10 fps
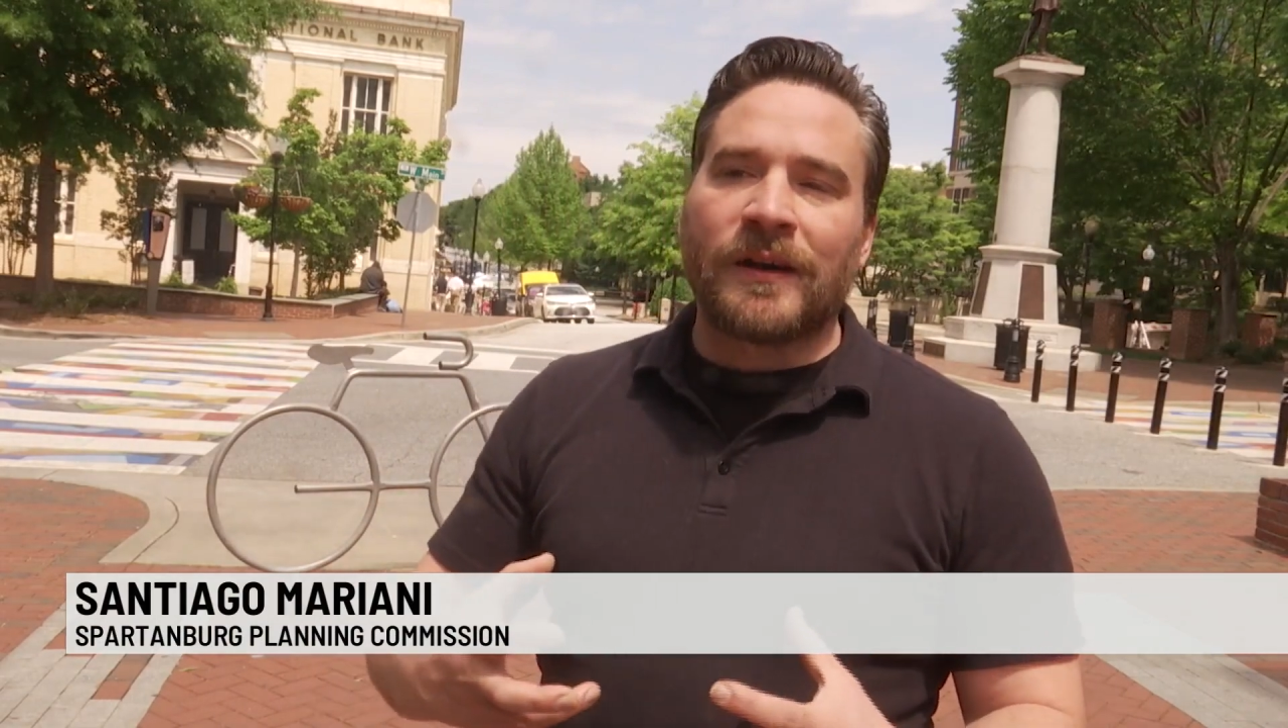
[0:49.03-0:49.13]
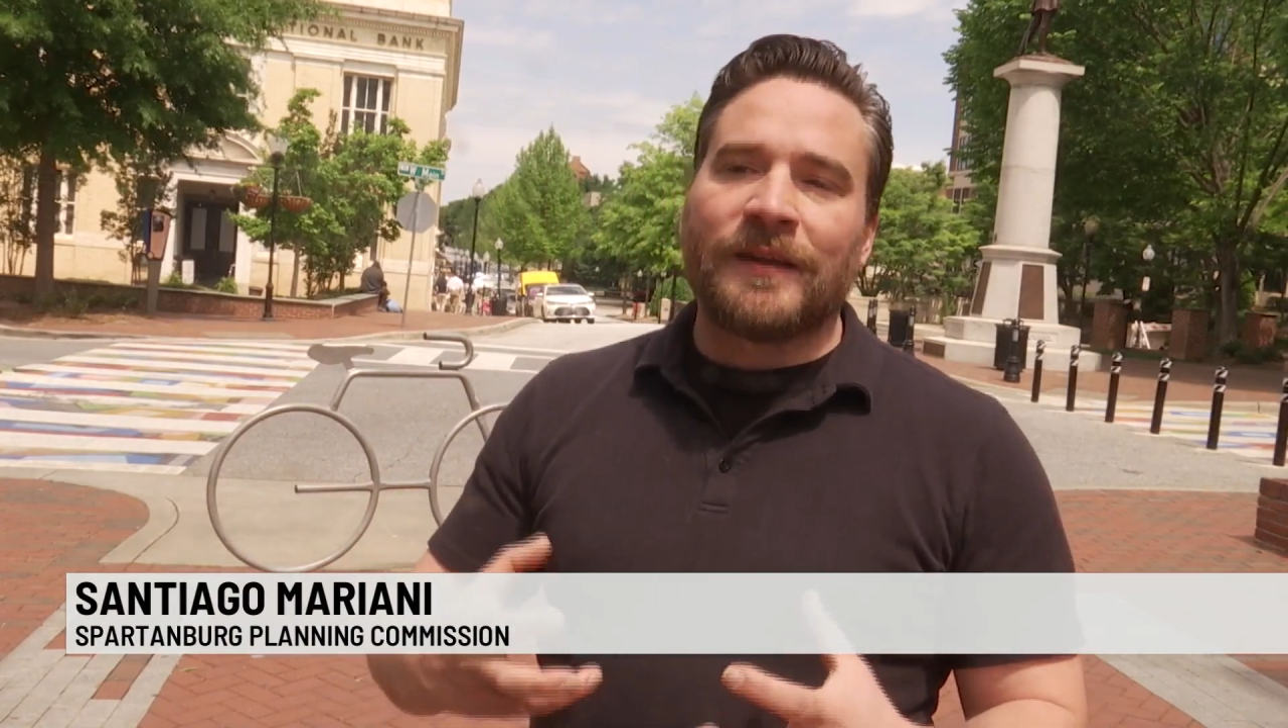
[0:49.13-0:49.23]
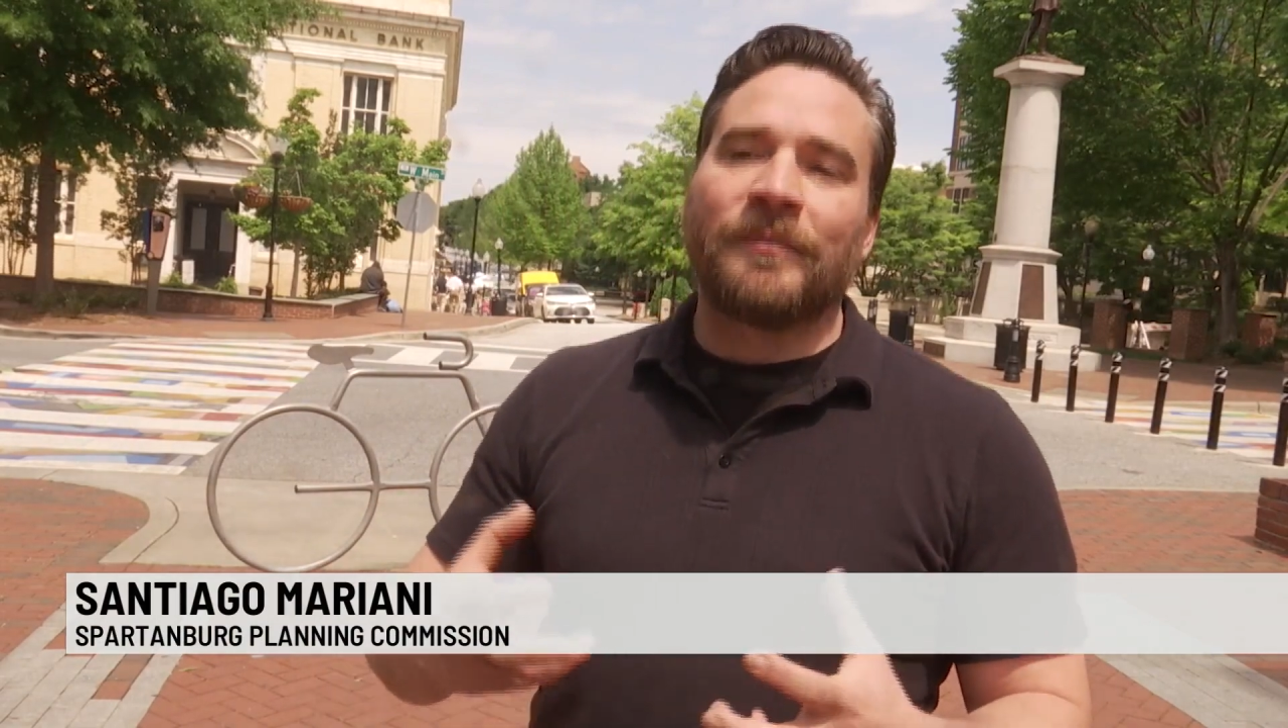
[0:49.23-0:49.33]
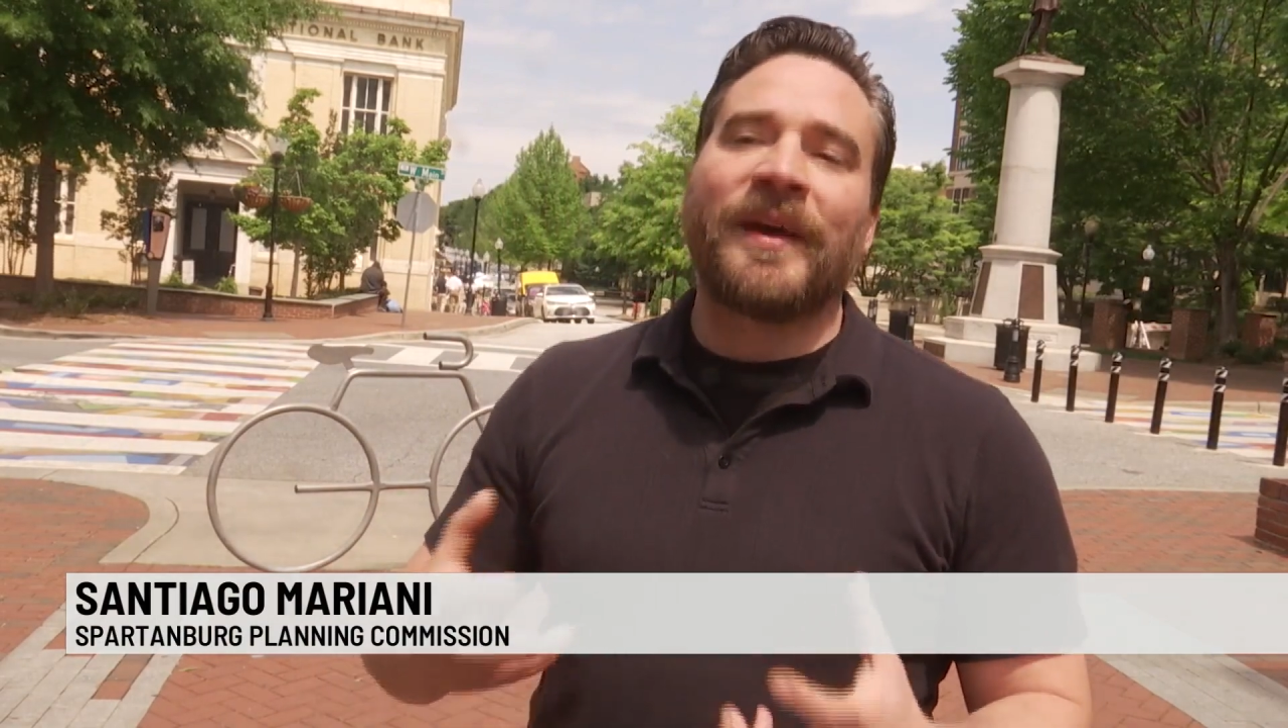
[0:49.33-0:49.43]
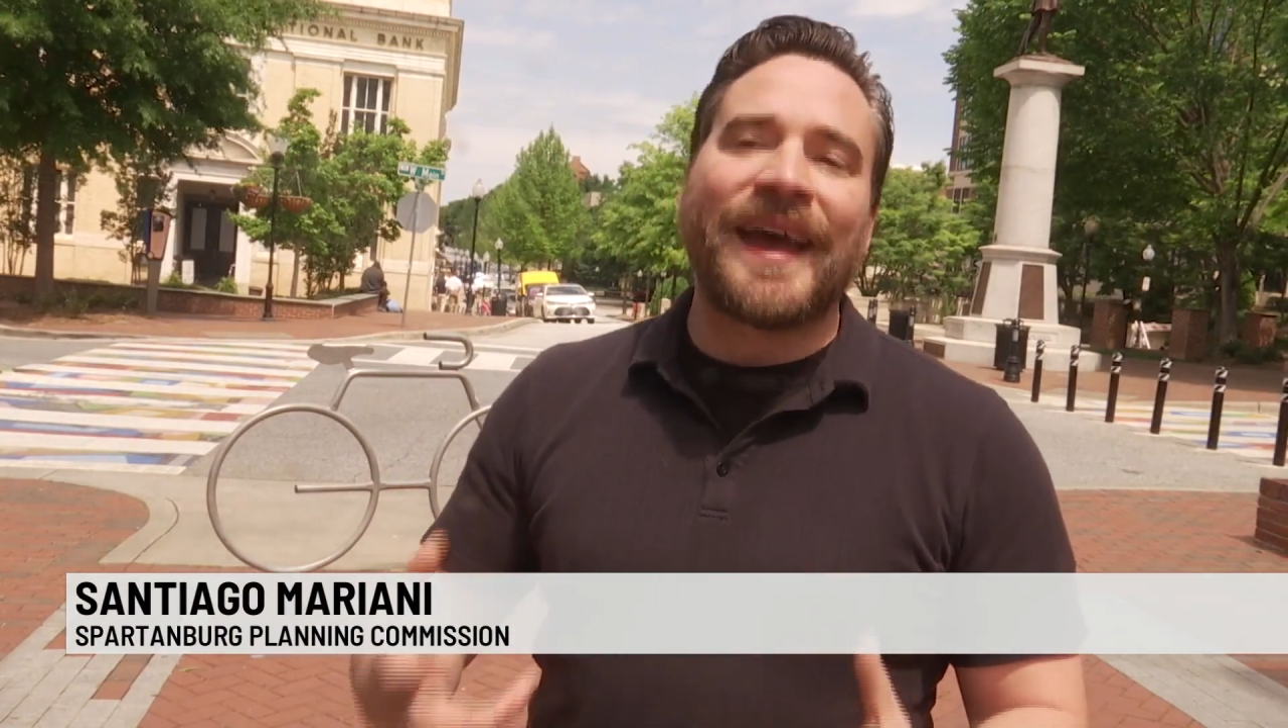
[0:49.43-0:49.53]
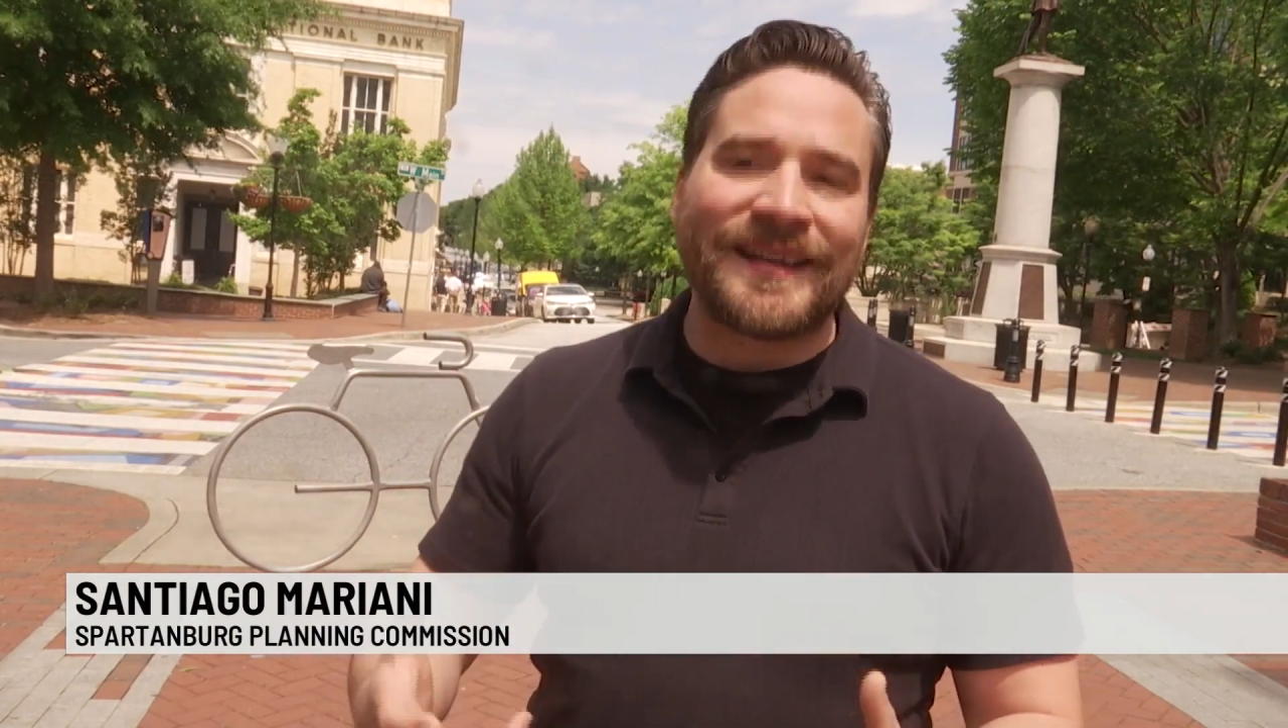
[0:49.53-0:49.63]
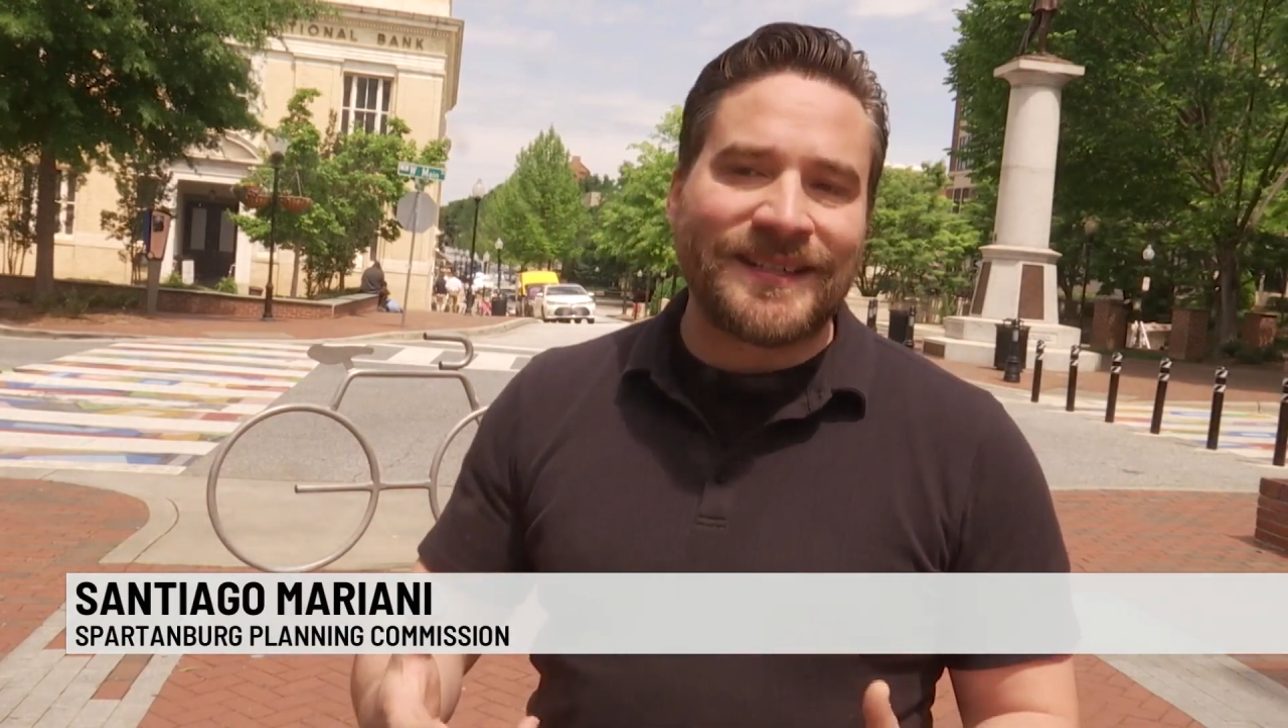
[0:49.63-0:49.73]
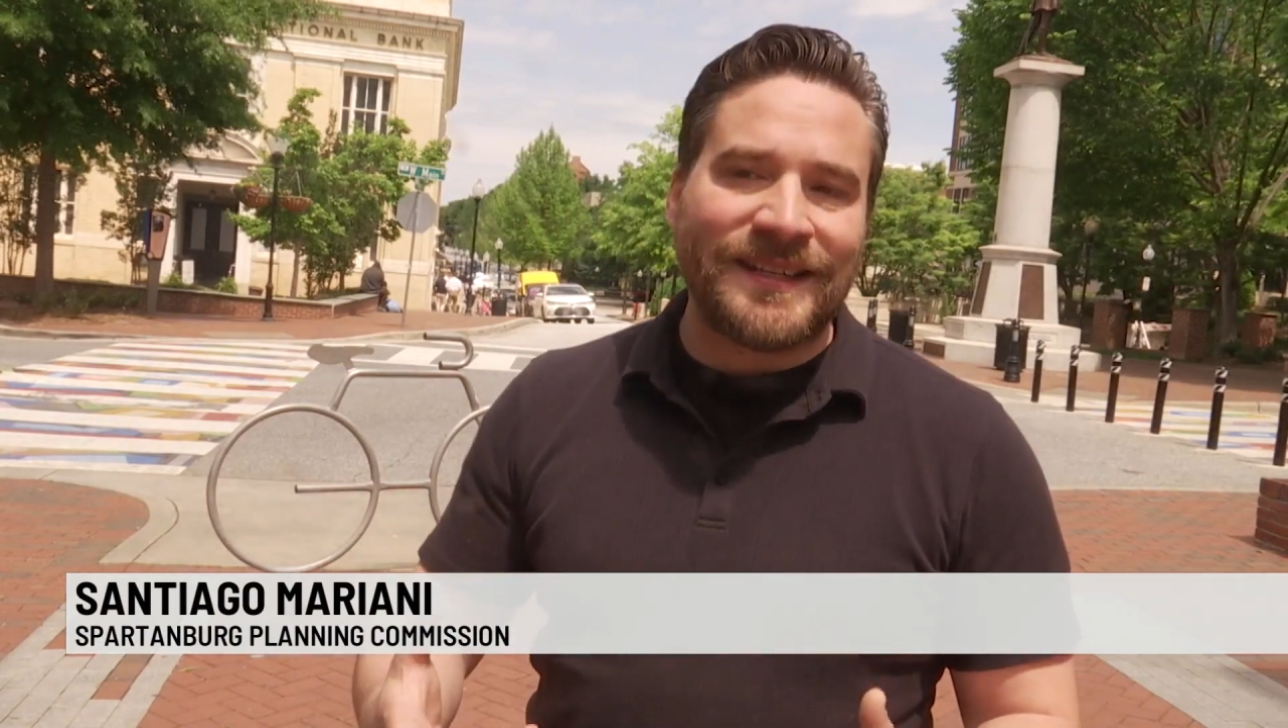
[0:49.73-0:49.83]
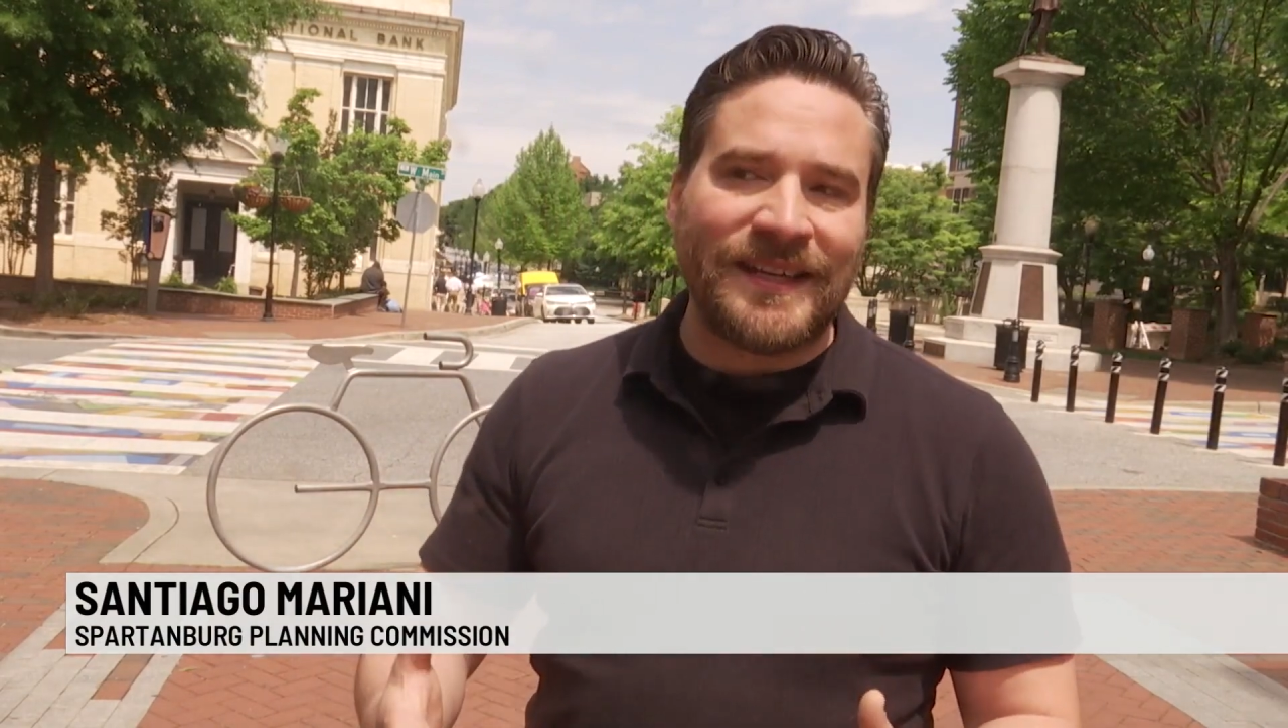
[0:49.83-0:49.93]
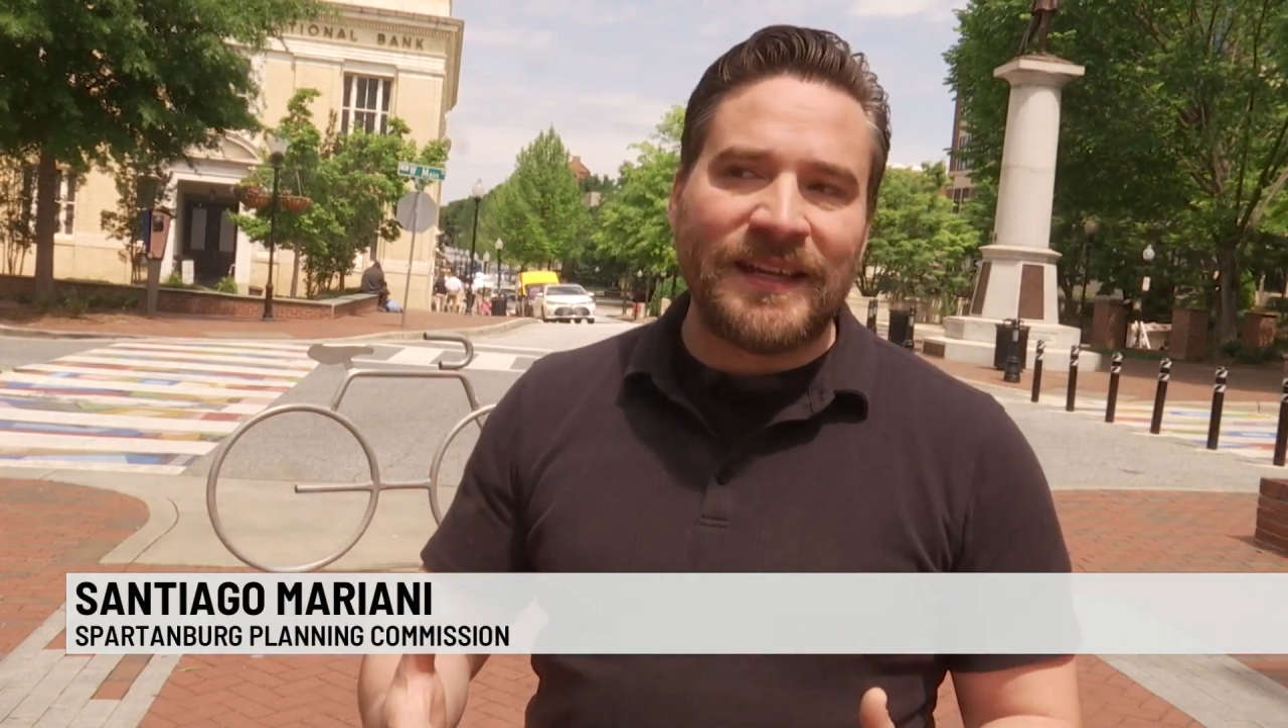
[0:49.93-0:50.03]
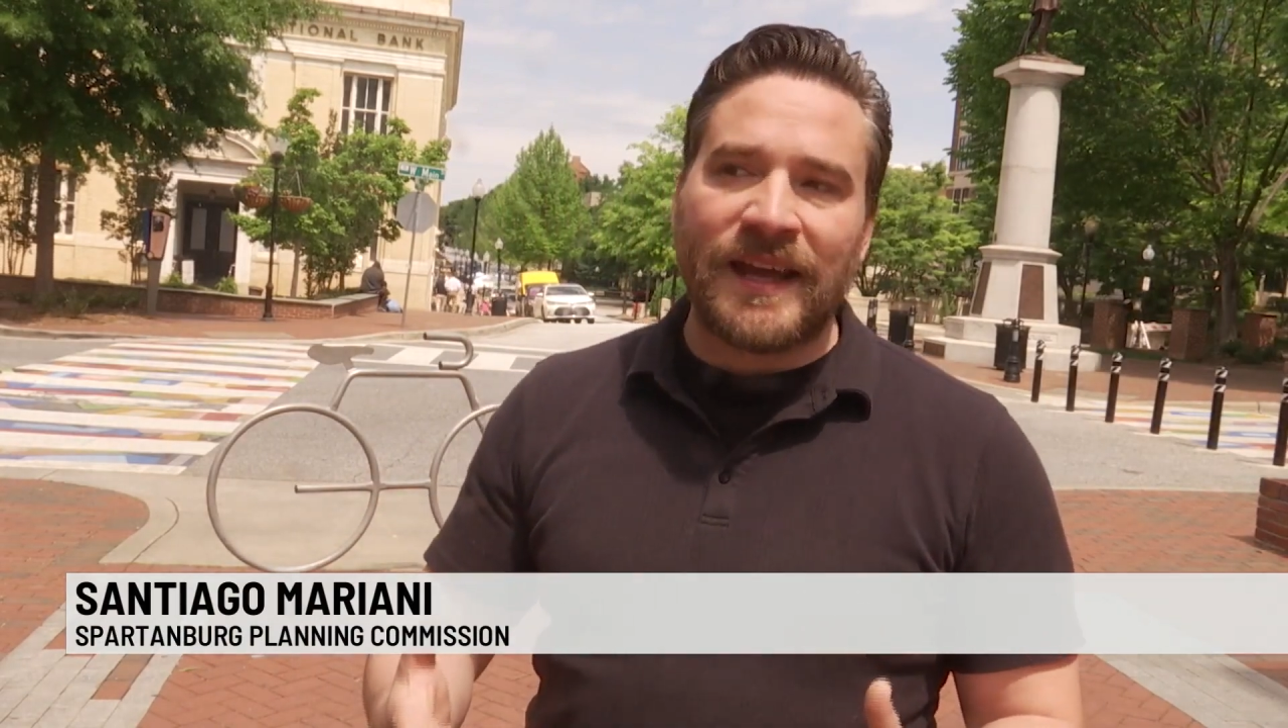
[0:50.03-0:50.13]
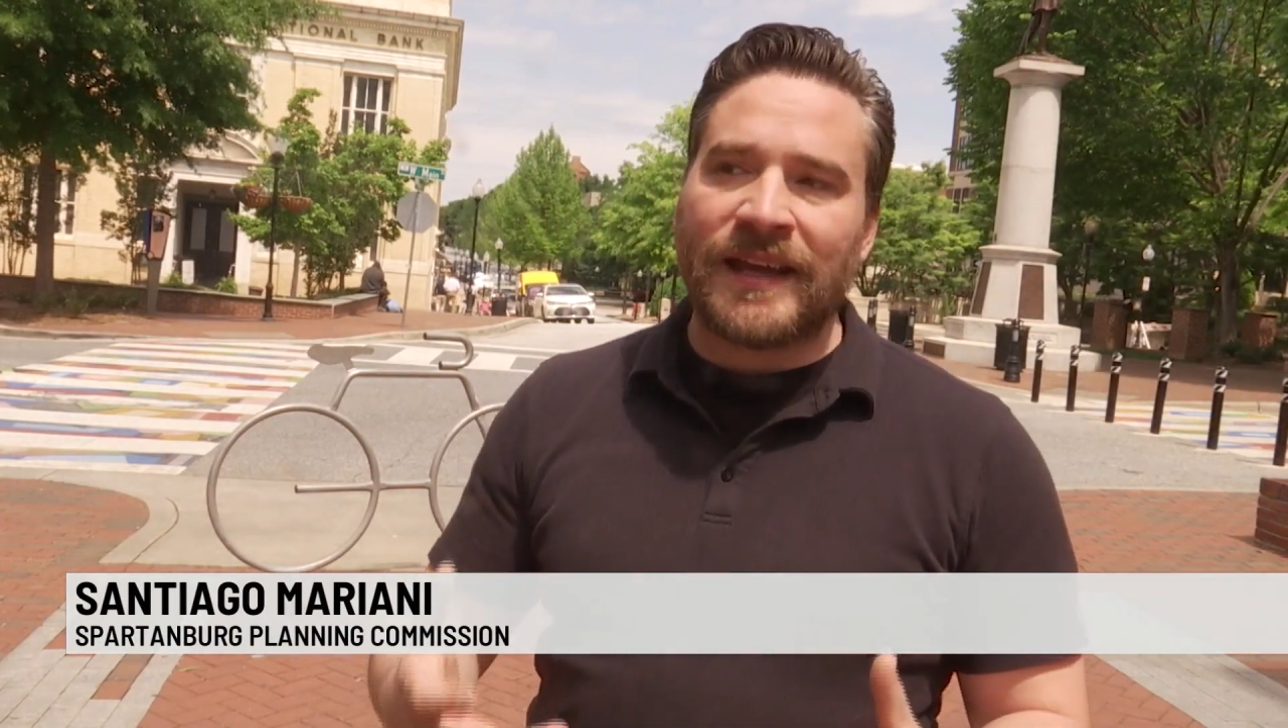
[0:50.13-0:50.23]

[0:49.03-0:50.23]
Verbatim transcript: capacity